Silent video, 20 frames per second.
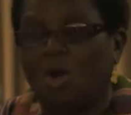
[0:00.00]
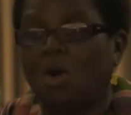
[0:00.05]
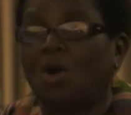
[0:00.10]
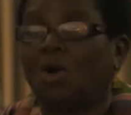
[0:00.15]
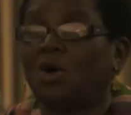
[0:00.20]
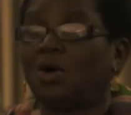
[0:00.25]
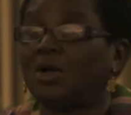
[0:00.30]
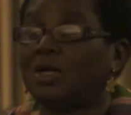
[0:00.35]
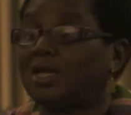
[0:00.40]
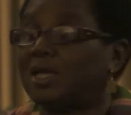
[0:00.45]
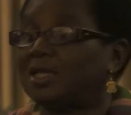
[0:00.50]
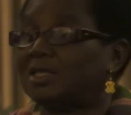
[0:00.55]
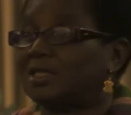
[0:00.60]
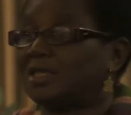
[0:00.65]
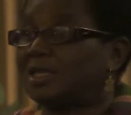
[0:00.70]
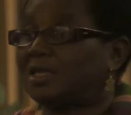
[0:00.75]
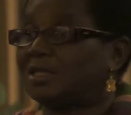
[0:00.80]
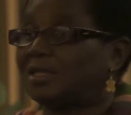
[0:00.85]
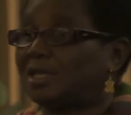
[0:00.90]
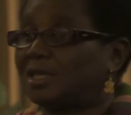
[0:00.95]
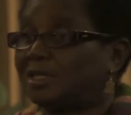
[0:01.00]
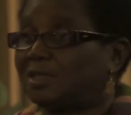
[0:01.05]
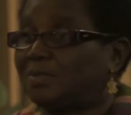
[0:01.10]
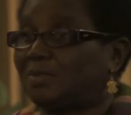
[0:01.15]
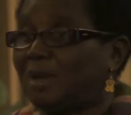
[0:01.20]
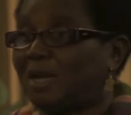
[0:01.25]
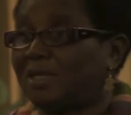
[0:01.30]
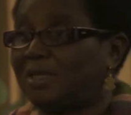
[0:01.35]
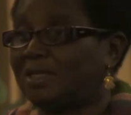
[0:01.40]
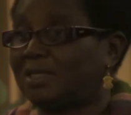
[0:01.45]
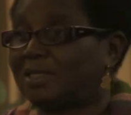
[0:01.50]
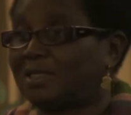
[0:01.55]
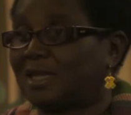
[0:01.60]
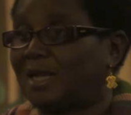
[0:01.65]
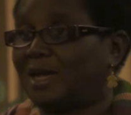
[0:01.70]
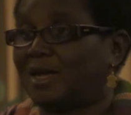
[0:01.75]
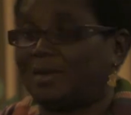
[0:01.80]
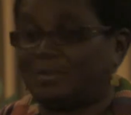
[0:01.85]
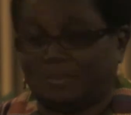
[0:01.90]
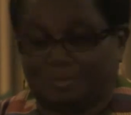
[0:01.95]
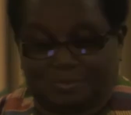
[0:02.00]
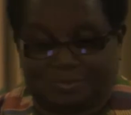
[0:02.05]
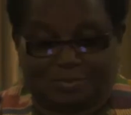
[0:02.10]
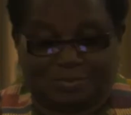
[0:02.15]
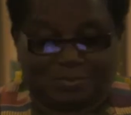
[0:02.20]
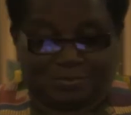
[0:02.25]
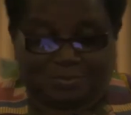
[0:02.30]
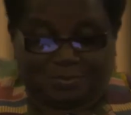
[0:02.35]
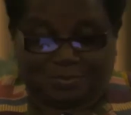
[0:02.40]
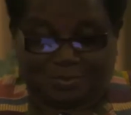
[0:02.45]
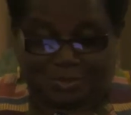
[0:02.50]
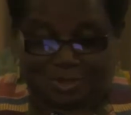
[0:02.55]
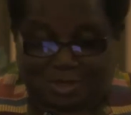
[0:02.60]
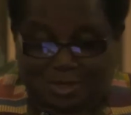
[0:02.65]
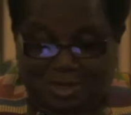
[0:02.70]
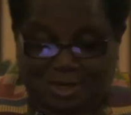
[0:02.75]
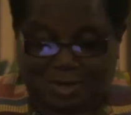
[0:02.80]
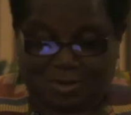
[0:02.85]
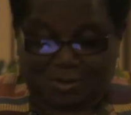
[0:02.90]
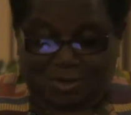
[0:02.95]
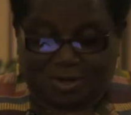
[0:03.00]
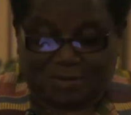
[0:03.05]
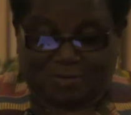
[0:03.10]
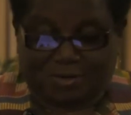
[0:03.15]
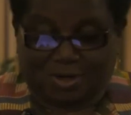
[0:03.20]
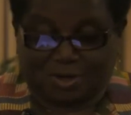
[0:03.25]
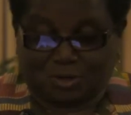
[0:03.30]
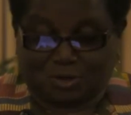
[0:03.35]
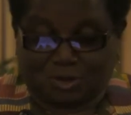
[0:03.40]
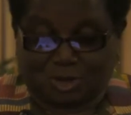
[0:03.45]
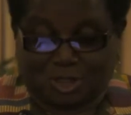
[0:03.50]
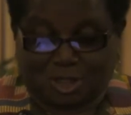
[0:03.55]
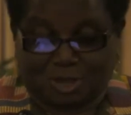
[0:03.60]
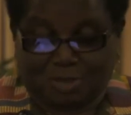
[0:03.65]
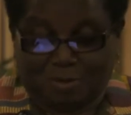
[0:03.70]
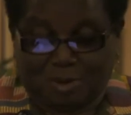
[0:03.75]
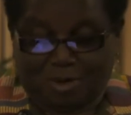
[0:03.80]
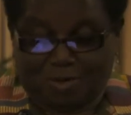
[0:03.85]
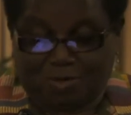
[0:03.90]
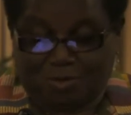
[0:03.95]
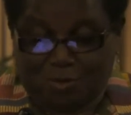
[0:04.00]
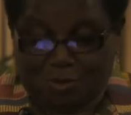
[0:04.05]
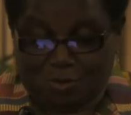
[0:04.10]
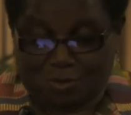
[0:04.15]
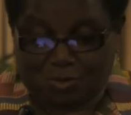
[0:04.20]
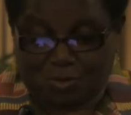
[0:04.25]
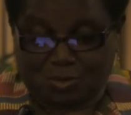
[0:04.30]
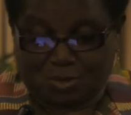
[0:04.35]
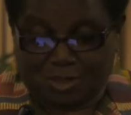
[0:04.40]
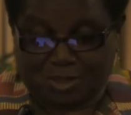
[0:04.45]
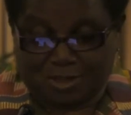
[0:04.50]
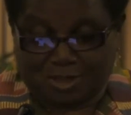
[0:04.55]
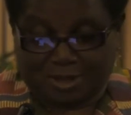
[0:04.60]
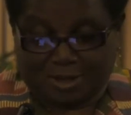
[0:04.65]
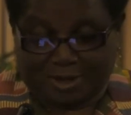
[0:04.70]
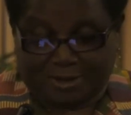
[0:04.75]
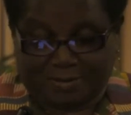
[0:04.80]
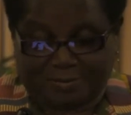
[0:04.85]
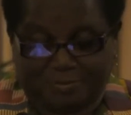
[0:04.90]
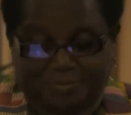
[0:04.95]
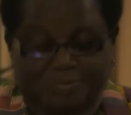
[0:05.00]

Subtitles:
Oh, yes, yes, yes. By this time, I would have had to check my phone, wouldn't I?